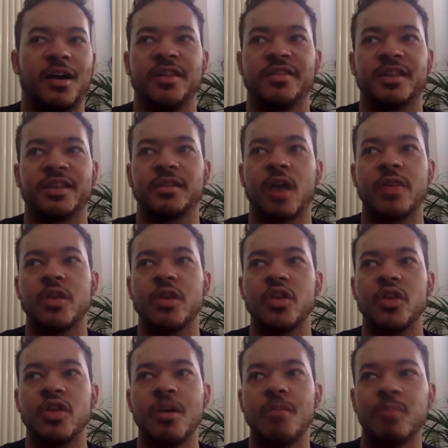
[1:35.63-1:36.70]
I think like the
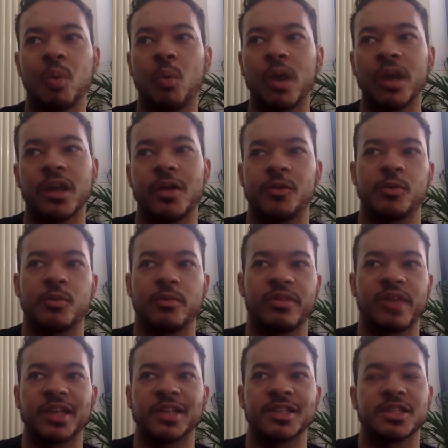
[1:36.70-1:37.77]
number one local
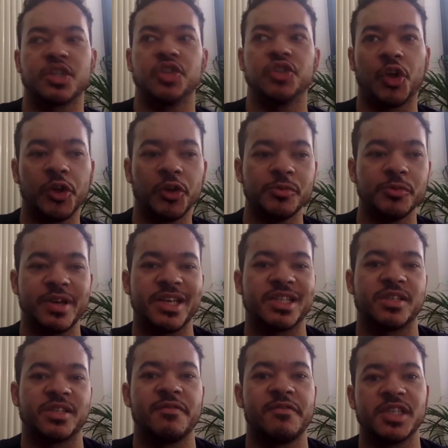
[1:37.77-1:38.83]
thing to do
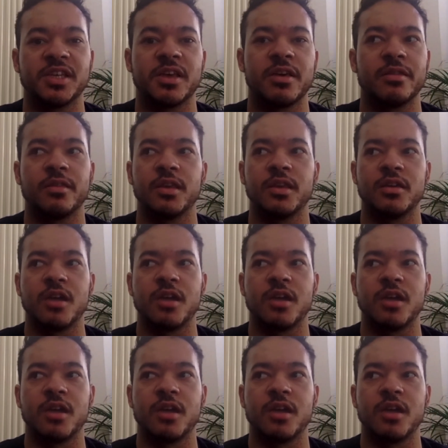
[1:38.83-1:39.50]
is to visit the